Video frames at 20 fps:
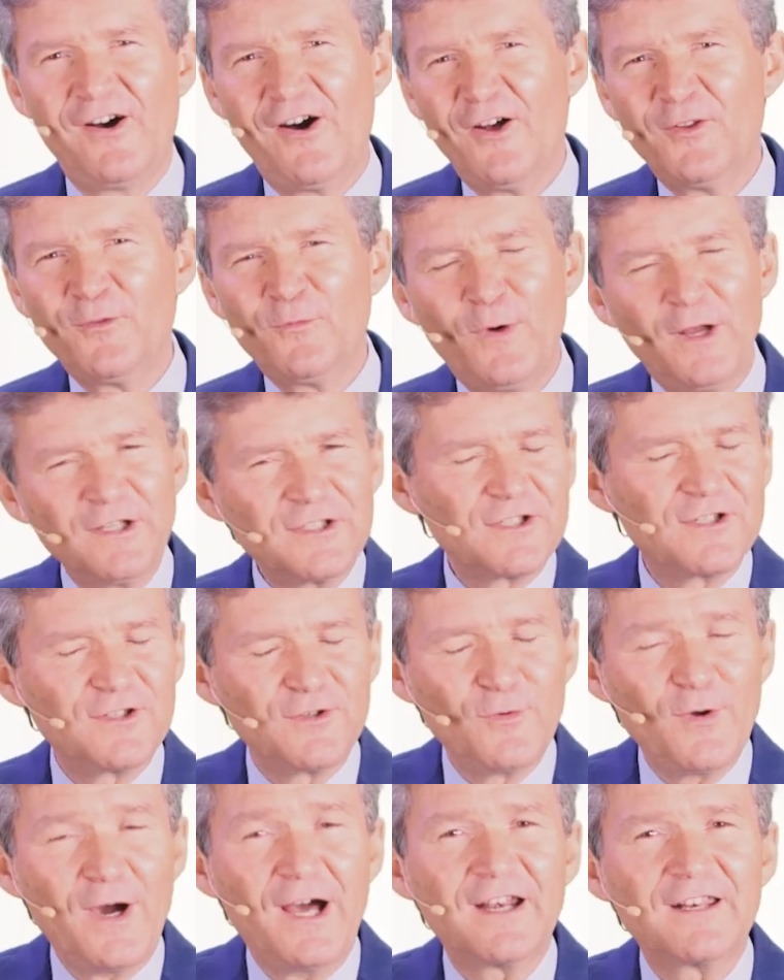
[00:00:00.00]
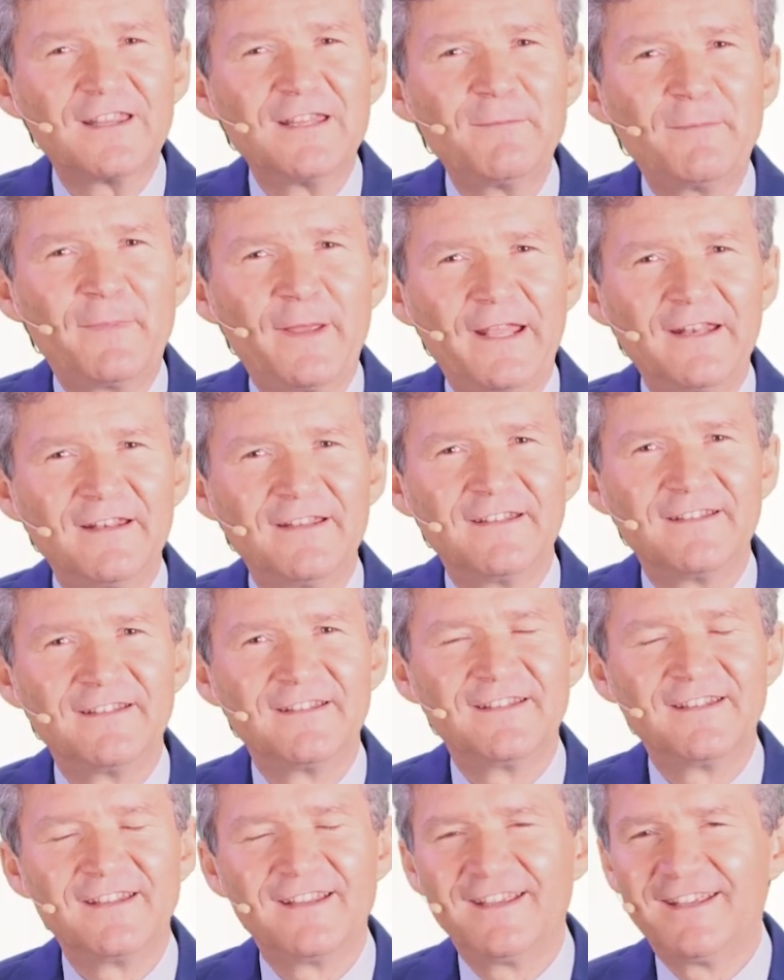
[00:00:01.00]
On what you are
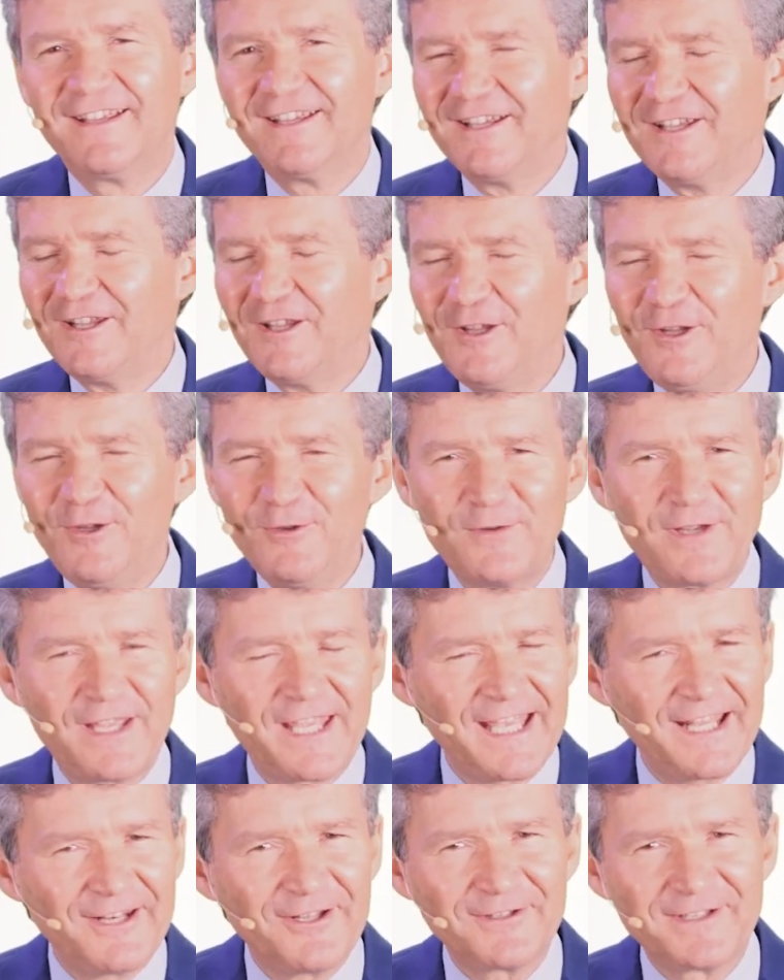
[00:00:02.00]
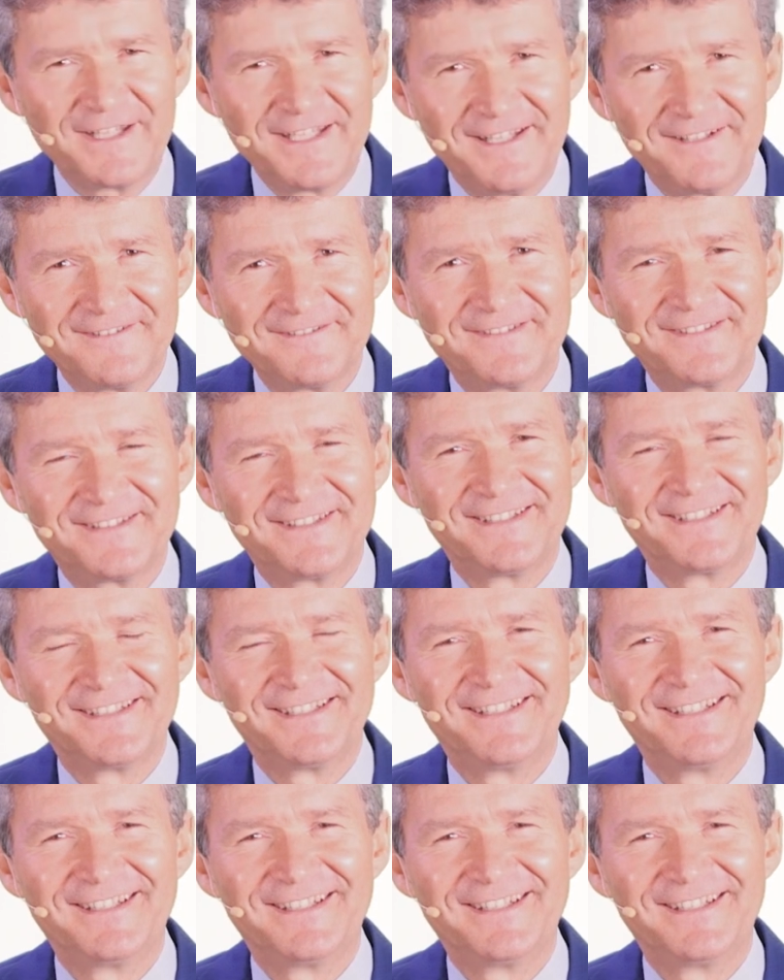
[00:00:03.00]
dependent, you cannot give.